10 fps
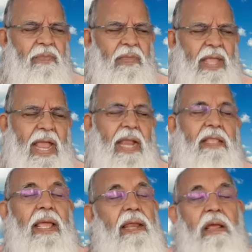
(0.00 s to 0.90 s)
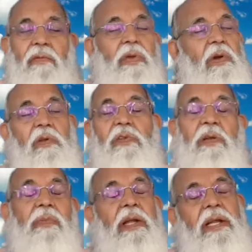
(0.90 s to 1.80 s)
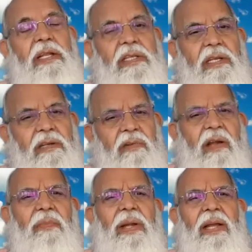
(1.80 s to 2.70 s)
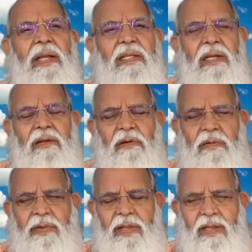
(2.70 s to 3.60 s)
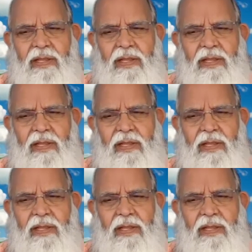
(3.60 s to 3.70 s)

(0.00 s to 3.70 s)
and then we want to sit meditation. What meditation it will be?